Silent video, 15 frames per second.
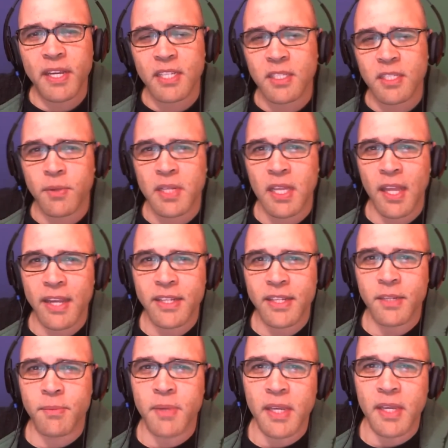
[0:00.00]
as I would like
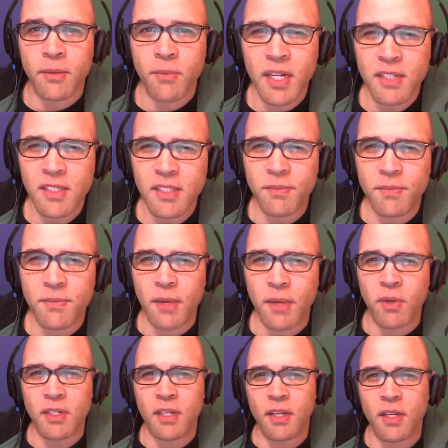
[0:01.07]
to be. What else have they
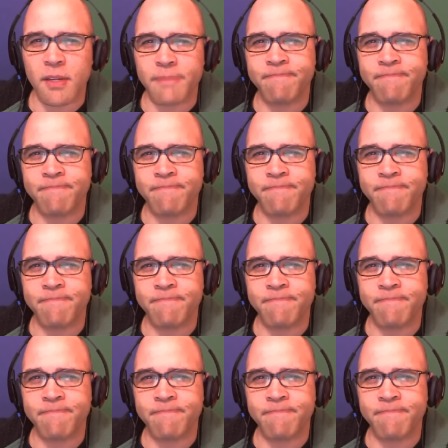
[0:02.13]
worked on?